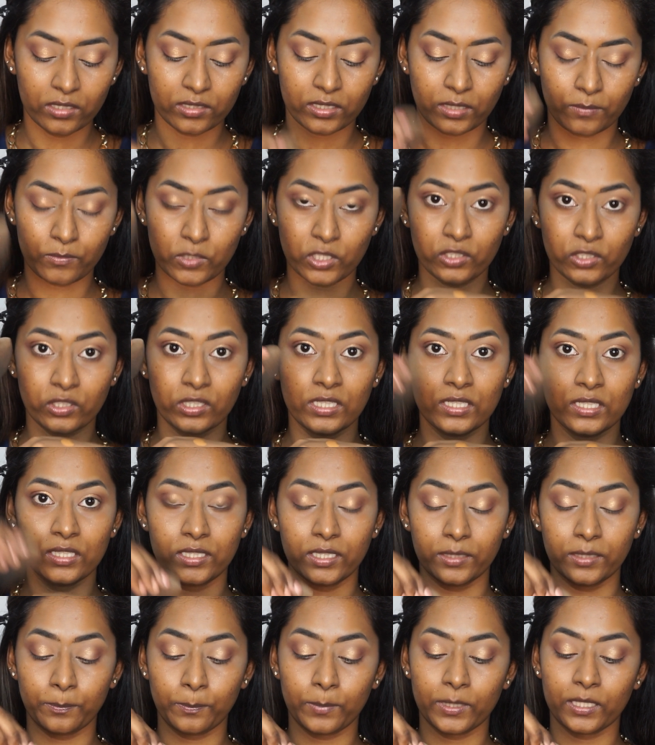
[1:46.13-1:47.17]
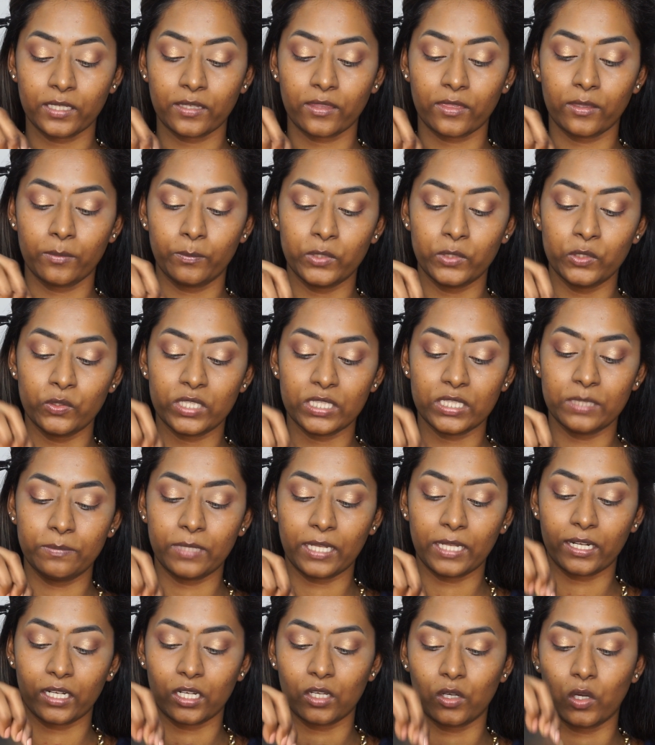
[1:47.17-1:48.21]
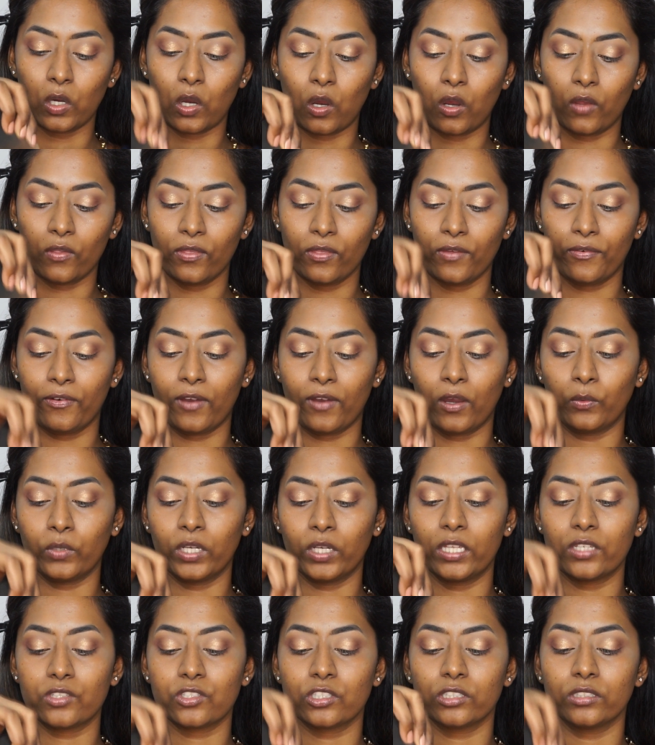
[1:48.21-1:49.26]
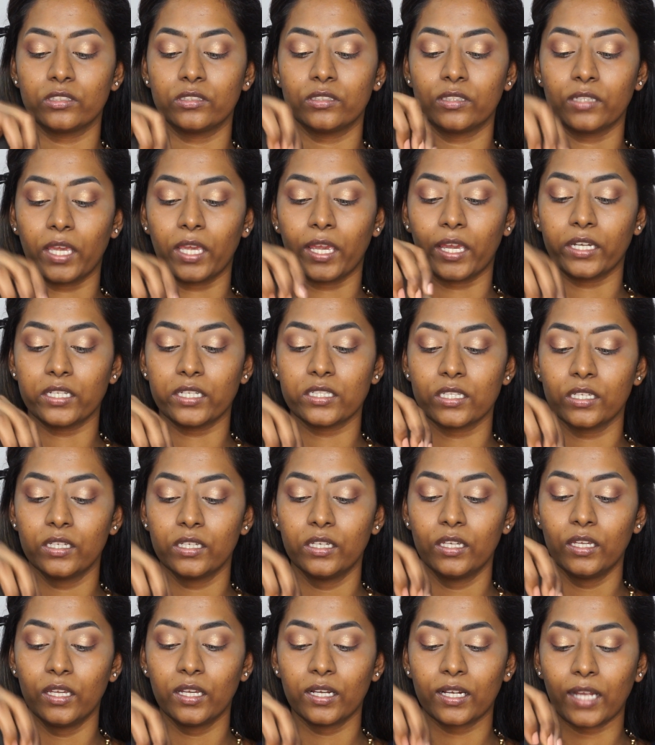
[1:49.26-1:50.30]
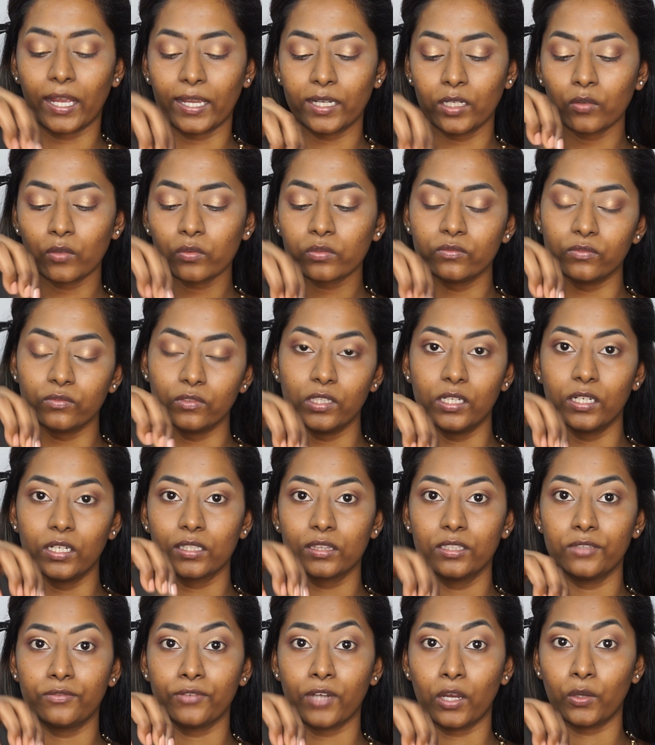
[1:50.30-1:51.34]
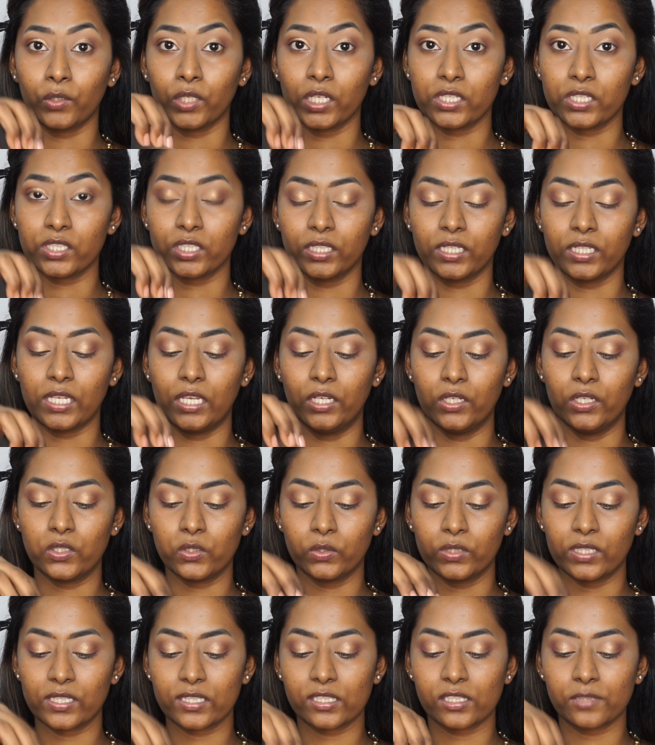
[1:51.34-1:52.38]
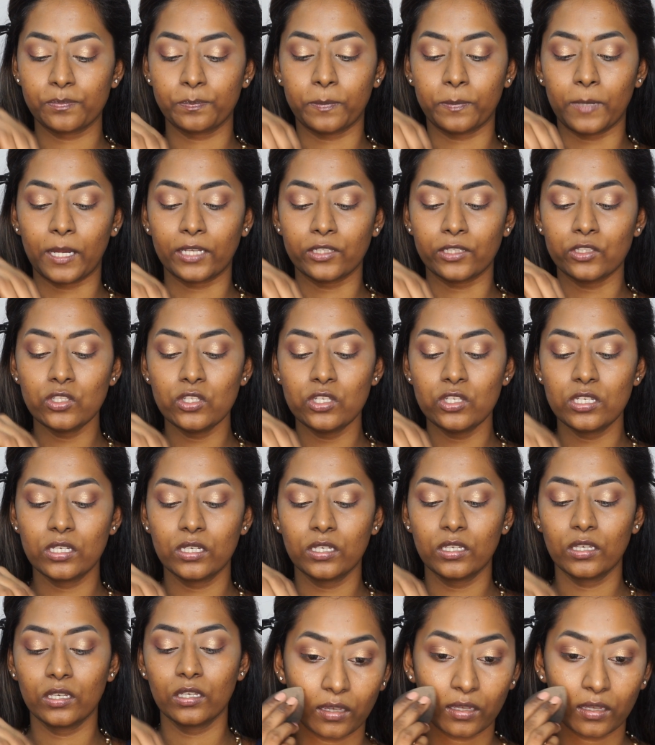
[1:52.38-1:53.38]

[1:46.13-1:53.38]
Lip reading: So I'm just gonna dip the beauty blender on the foundation and kind of work the foundation into the sponge,